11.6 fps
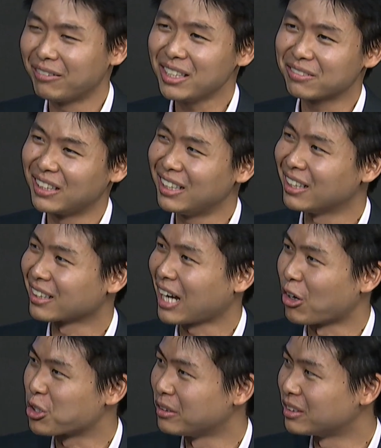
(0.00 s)
There is really a
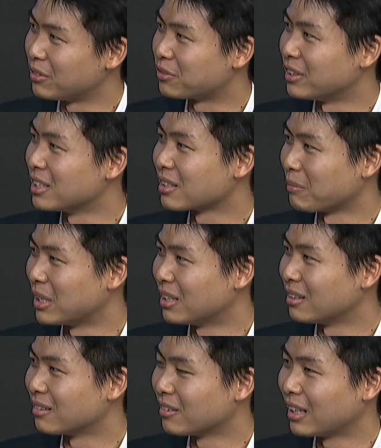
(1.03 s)
cultural difference. I
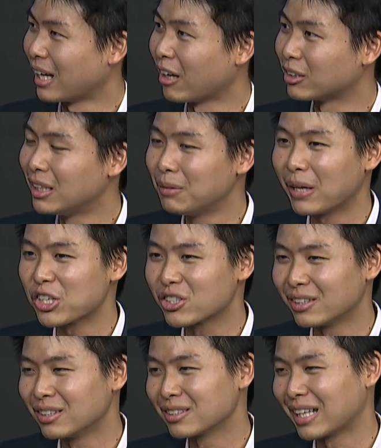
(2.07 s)
mean, the elderly
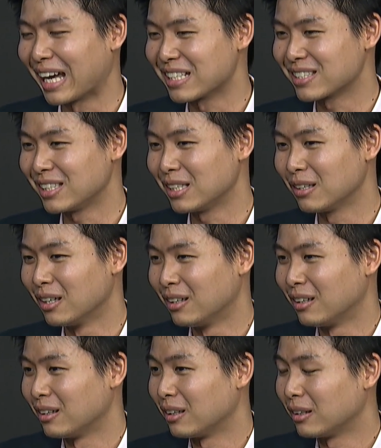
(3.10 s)
patients that I see,
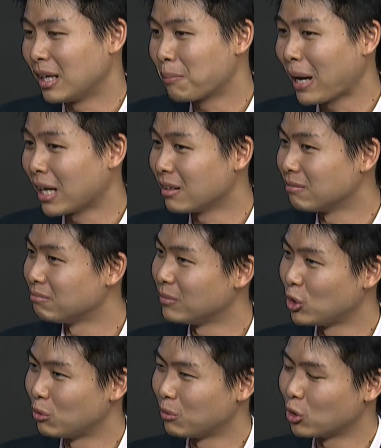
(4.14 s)
they might,
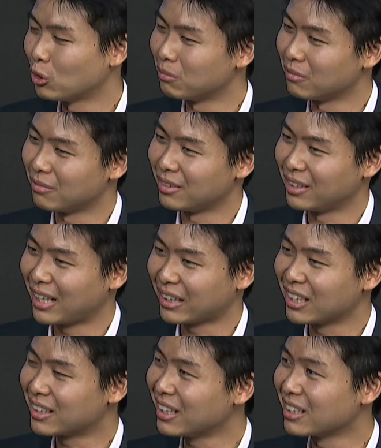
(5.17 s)
their
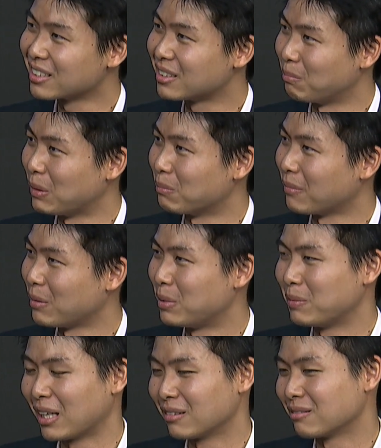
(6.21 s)
thinking is
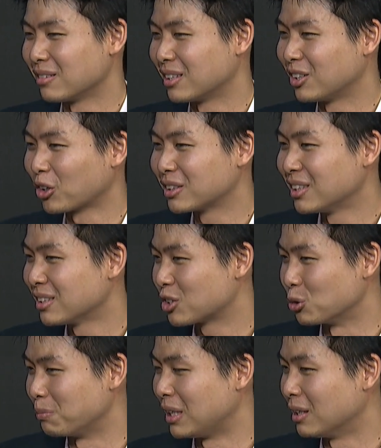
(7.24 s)
maybe that the doctors
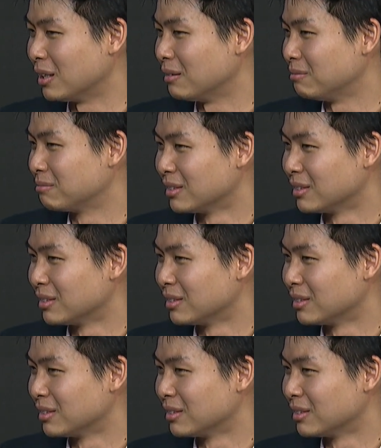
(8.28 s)
should be the